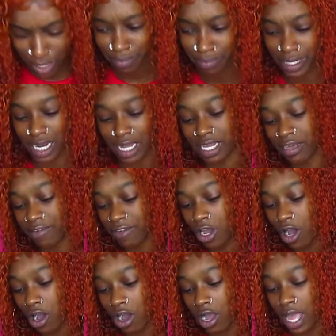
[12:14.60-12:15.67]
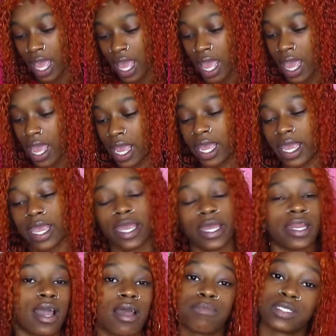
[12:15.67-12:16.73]
But I love y'all,
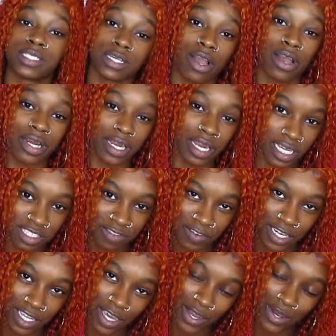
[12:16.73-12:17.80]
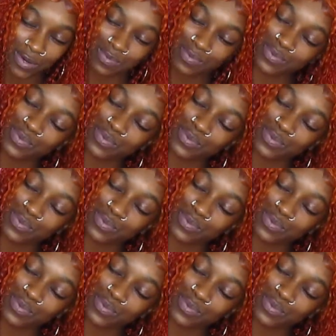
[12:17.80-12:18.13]
and I'm see y'all in the next video.